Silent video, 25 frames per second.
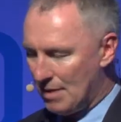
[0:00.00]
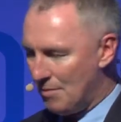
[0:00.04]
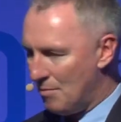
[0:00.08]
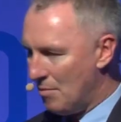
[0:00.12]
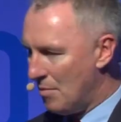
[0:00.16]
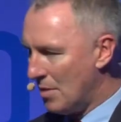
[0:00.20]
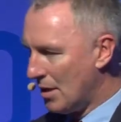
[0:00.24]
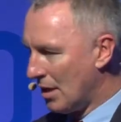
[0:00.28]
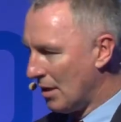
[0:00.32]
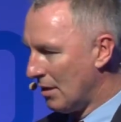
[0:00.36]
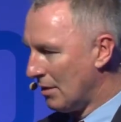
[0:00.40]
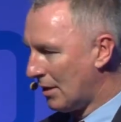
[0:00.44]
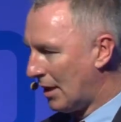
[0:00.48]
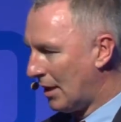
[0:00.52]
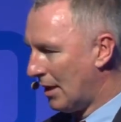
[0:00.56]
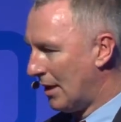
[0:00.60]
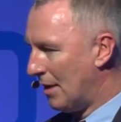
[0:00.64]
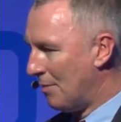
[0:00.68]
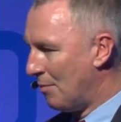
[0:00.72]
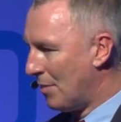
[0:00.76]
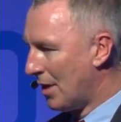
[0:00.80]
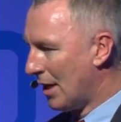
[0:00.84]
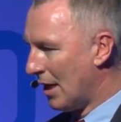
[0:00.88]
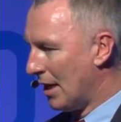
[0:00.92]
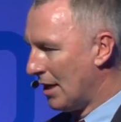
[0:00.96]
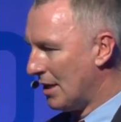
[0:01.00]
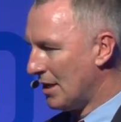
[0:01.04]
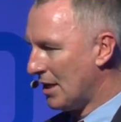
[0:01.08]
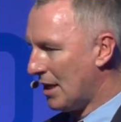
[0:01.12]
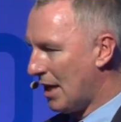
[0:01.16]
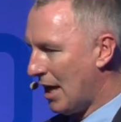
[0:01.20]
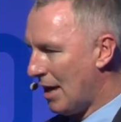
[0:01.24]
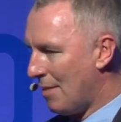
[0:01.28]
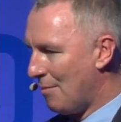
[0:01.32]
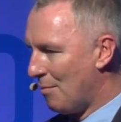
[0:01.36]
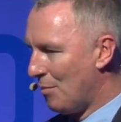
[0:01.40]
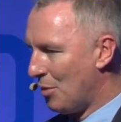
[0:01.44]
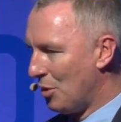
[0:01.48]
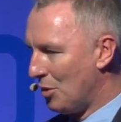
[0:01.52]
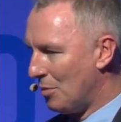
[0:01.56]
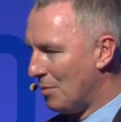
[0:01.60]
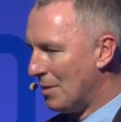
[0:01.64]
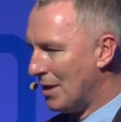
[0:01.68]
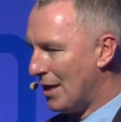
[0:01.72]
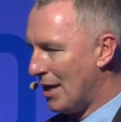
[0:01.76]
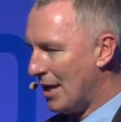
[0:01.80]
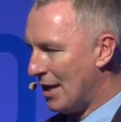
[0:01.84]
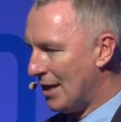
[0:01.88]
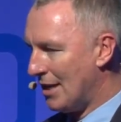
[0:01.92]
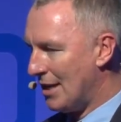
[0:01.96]
middle income boom
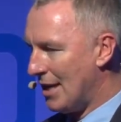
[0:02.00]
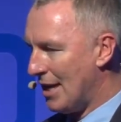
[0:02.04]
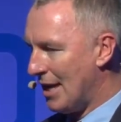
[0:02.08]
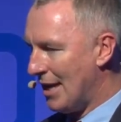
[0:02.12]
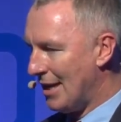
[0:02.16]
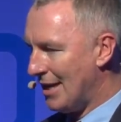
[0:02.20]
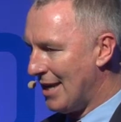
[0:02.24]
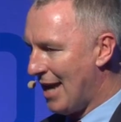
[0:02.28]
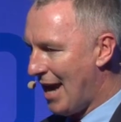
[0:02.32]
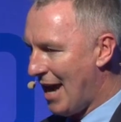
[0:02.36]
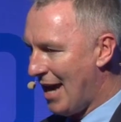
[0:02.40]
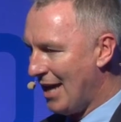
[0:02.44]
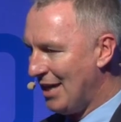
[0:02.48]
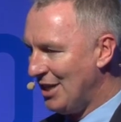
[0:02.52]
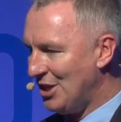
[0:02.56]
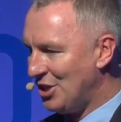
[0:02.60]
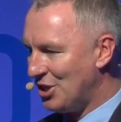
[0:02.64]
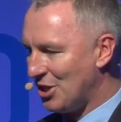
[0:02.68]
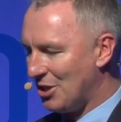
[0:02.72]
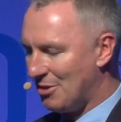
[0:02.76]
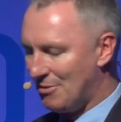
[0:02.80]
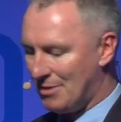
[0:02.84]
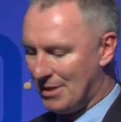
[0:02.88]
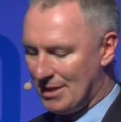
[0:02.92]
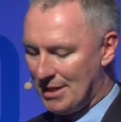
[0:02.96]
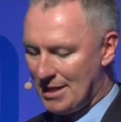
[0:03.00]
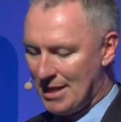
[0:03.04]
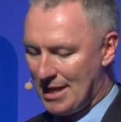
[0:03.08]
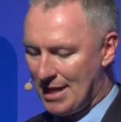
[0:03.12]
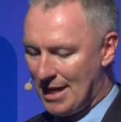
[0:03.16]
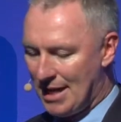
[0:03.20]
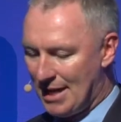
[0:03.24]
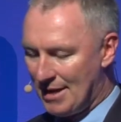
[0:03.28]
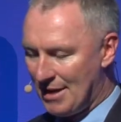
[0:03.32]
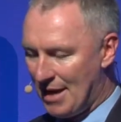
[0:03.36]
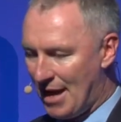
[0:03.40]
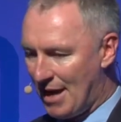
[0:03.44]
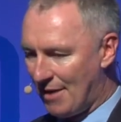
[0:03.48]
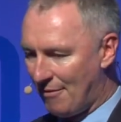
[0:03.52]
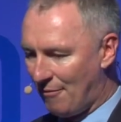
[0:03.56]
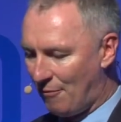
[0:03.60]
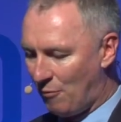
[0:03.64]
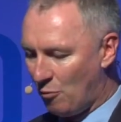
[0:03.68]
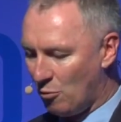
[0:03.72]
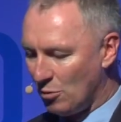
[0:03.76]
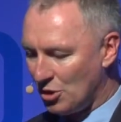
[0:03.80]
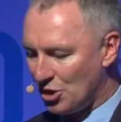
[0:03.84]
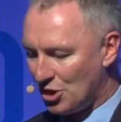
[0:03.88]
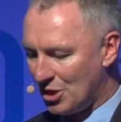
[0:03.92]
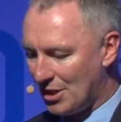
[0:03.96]
in Asia. And
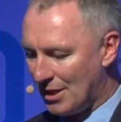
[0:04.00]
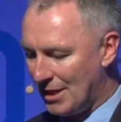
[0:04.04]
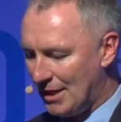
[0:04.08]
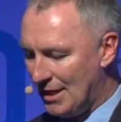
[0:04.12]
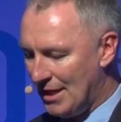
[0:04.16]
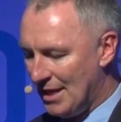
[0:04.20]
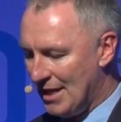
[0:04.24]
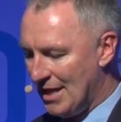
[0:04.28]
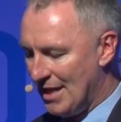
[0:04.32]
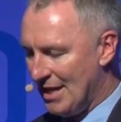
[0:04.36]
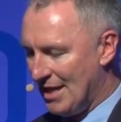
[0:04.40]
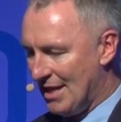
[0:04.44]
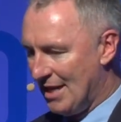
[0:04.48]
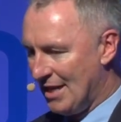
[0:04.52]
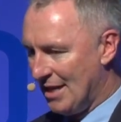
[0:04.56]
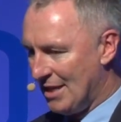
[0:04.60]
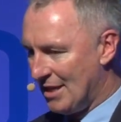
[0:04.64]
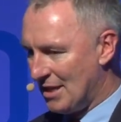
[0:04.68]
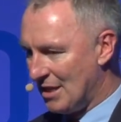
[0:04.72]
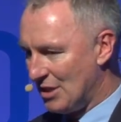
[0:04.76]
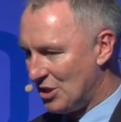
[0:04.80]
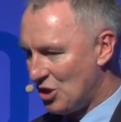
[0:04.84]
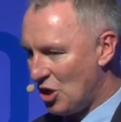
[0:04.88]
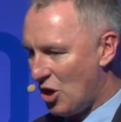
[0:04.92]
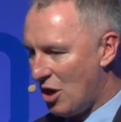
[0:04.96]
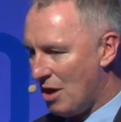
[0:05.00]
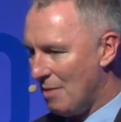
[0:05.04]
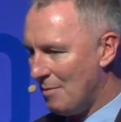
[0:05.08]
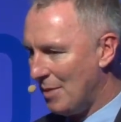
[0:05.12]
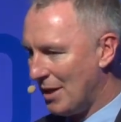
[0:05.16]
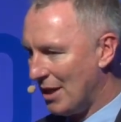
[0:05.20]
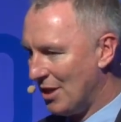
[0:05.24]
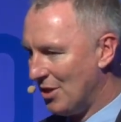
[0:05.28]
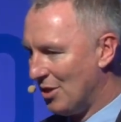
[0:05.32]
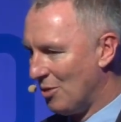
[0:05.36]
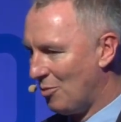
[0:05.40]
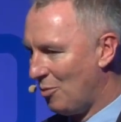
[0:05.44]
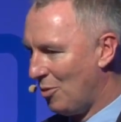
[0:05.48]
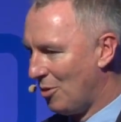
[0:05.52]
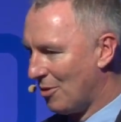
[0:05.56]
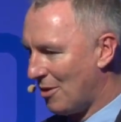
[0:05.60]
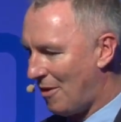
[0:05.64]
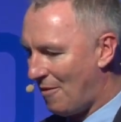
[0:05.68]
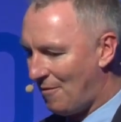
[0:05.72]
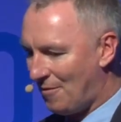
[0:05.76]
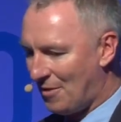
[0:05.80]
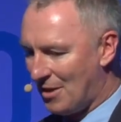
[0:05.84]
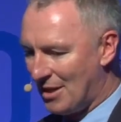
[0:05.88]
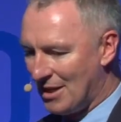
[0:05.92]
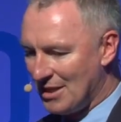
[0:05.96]
unfortunately, the timing in the world
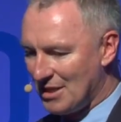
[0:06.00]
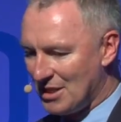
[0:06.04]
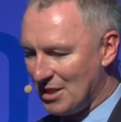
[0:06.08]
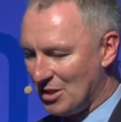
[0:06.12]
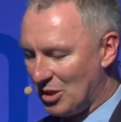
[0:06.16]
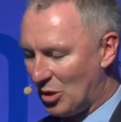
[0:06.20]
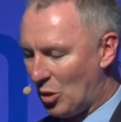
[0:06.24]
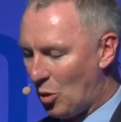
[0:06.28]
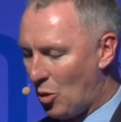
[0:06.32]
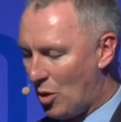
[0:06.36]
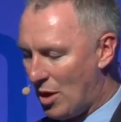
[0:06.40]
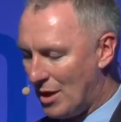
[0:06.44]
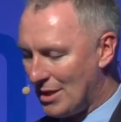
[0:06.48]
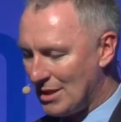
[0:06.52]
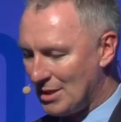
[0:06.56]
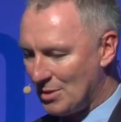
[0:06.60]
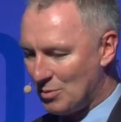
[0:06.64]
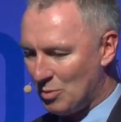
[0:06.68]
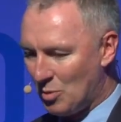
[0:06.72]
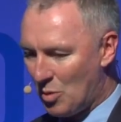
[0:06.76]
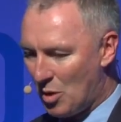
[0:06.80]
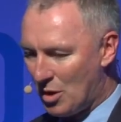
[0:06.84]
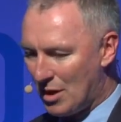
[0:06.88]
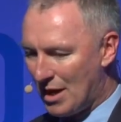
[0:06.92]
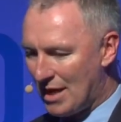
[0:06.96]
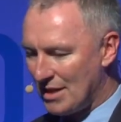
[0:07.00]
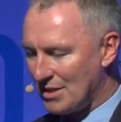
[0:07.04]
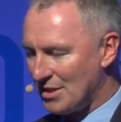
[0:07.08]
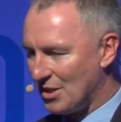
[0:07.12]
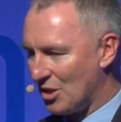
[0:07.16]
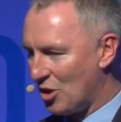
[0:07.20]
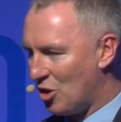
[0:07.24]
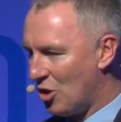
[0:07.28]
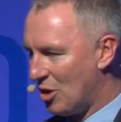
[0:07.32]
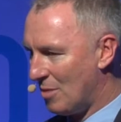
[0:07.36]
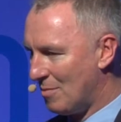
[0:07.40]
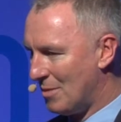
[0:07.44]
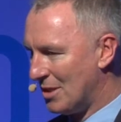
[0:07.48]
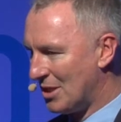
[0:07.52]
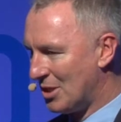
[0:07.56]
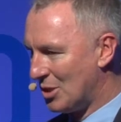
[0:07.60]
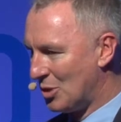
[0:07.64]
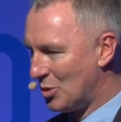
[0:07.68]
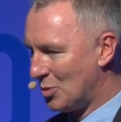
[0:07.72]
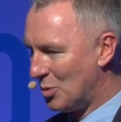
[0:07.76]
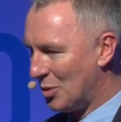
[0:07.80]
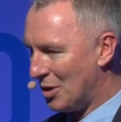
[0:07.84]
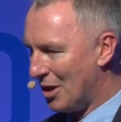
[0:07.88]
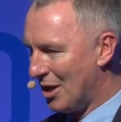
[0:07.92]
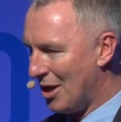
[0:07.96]
often isn't quite as what us
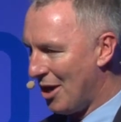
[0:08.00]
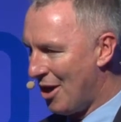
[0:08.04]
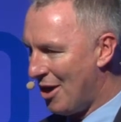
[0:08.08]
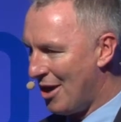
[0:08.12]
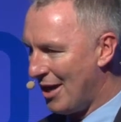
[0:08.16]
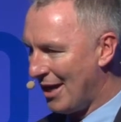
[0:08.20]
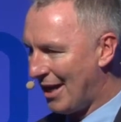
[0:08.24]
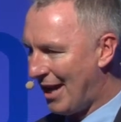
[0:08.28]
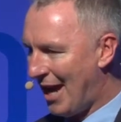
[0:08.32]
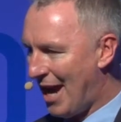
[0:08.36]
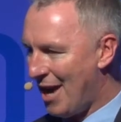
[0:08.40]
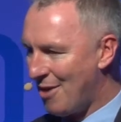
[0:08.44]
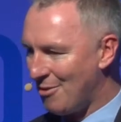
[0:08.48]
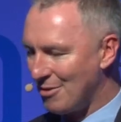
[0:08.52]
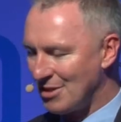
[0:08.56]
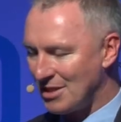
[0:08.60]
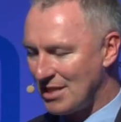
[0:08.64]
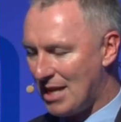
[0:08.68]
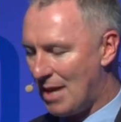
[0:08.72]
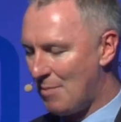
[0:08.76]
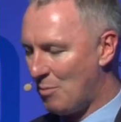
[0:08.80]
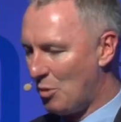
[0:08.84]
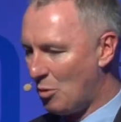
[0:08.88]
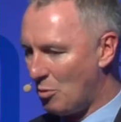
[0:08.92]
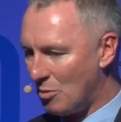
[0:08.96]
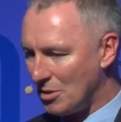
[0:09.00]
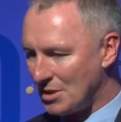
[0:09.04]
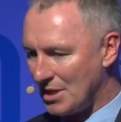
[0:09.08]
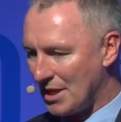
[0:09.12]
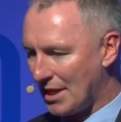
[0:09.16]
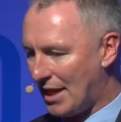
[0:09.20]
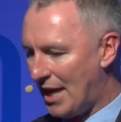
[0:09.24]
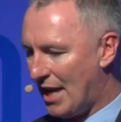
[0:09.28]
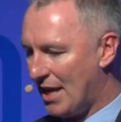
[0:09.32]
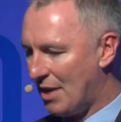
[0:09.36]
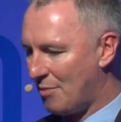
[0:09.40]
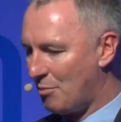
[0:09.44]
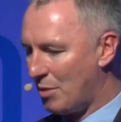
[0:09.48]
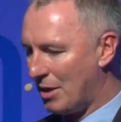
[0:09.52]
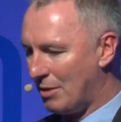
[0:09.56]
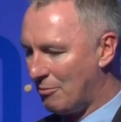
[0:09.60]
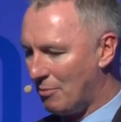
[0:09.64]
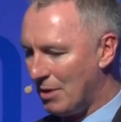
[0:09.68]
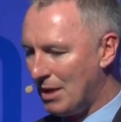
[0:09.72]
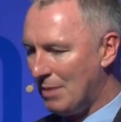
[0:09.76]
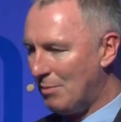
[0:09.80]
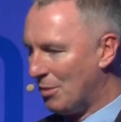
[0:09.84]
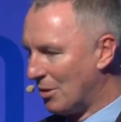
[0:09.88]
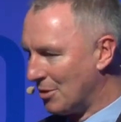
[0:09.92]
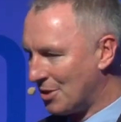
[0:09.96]
economists would like. Our example was the Canterbury
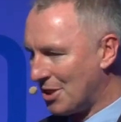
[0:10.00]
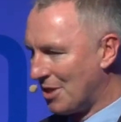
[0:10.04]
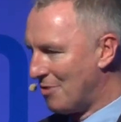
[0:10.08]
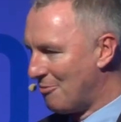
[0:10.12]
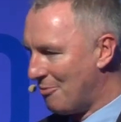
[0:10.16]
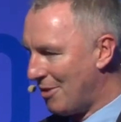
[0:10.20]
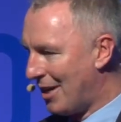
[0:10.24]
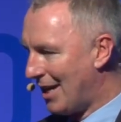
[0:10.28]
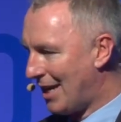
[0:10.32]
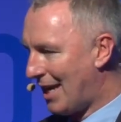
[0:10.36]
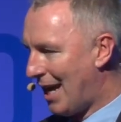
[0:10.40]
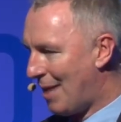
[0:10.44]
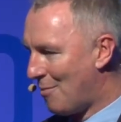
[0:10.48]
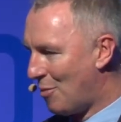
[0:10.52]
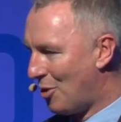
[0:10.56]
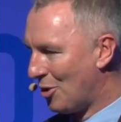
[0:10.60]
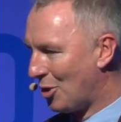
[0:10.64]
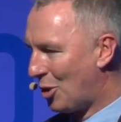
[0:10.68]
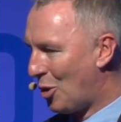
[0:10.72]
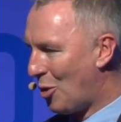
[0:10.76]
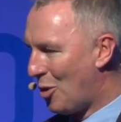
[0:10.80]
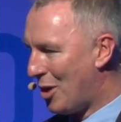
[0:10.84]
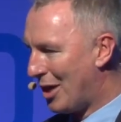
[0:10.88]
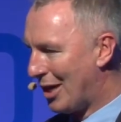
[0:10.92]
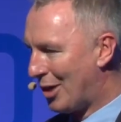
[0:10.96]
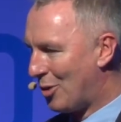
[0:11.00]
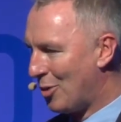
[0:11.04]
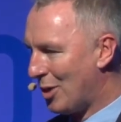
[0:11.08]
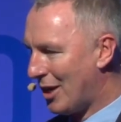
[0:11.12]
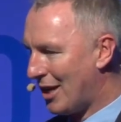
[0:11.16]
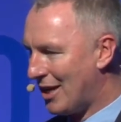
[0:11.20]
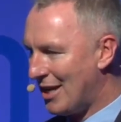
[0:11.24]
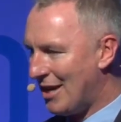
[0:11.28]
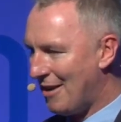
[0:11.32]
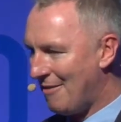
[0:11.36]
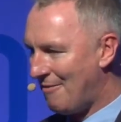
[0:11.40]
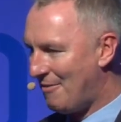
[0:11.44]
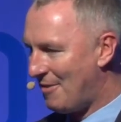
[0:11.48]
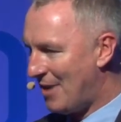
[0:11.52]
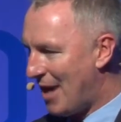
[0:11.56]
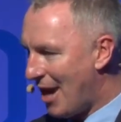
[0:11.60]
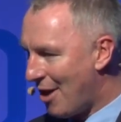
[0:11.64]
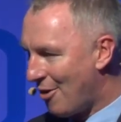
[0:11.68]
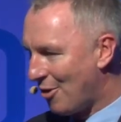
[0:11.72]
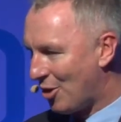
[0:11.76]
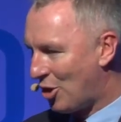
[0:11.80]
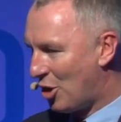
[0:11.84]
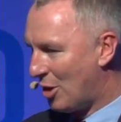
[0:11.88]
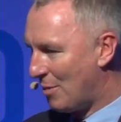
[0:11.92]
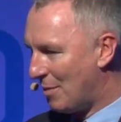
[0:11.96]
rebuild didn't really come on quite quick enough, and
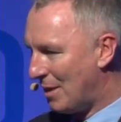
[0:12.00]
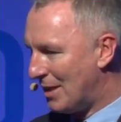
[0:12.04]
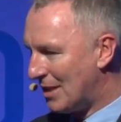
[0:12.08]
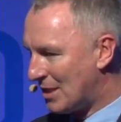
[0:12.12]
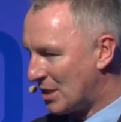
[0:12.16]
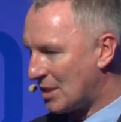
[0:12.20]
our economy